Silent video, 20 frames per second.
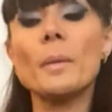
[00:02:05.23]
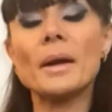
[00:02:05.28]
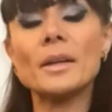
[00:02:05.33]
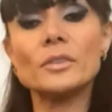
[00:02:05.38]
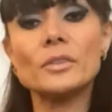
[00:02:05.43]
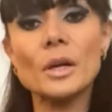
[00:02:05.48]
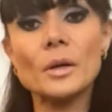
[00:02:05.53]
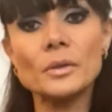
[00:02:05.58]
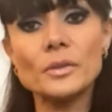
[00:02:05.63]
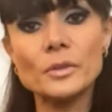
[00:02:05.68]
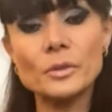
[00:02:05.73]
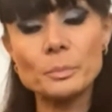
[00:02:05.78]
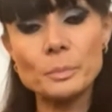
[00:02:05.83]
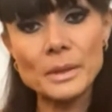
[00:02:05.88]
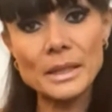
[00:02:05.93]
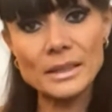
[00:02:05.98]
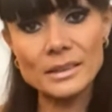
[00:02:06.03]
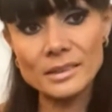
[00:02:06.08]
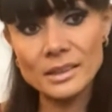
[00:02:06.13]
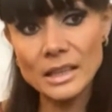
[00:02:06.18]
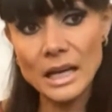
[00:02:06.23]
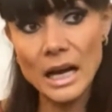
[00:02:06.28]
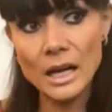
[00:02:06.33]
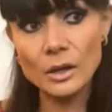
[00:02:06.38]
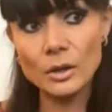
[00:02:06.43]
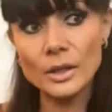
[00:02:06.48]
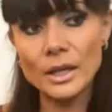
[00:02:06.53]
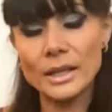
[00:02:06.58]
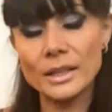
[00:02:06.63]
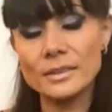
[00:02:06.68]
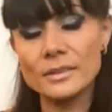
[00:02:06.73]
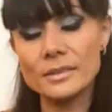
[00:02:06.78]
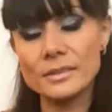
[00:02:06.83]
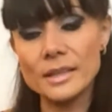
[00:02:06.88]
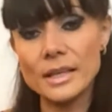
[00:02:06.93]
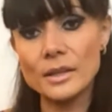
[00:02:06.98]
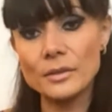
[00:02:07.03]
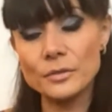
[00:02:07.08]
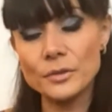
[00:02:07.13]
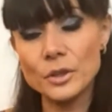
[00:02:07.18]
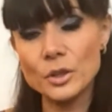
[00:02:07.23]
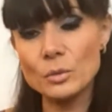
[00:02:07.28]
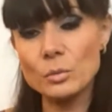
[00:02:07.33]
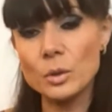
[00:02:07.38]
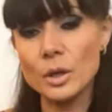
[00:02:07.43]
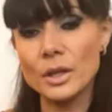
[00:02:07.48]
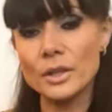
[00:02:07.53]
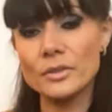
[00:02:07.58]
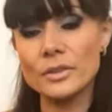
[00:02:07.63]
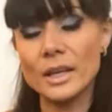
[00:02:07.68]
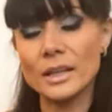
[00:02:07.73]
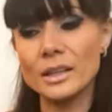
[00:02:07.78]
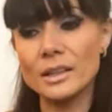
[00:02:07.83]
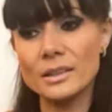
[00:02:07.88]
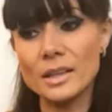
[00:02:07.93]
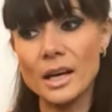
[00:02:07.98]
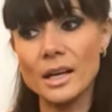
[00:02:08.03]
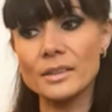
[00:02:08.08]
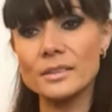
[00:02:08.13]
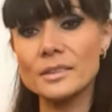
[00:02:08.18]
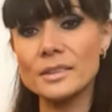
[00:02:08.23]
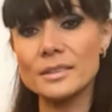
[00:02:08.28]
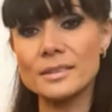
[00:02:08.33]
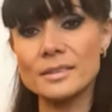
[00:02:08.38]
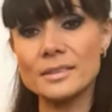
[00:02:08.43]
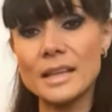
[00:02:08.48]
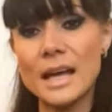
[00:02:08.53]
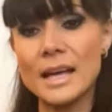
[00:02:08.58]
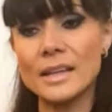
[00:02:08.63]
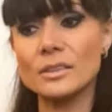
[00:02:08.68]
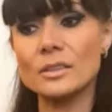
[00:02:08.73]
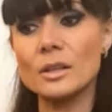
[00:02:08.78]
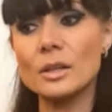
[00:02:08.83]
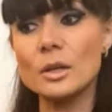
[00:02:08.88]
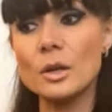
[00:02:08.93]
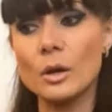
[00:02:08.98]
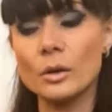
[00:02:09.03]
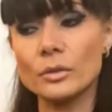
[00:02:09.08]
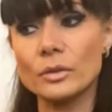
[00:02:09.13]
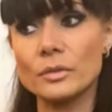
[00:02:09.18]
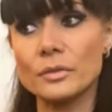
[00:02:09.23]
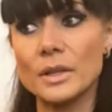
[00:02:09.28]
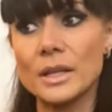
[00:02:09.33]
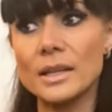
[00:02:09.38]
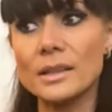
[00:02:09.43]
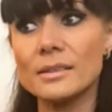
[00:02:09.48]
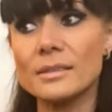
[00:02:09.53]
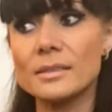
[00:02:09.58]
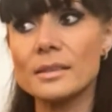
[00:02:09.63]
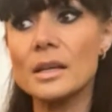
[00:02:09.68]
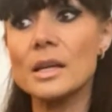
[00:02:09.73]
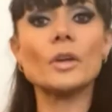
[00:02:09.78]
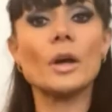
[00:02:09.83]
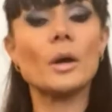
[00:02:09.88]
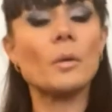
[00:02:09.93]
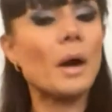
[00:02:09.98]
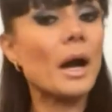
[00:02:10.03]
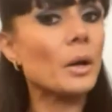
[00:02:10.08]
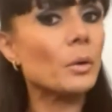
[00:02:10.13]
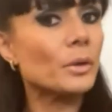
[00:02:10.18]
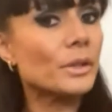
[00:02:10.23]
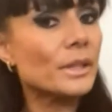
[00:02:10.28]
I don't speak Tagalog, I can say a few words, I can understand a lot of it. So I would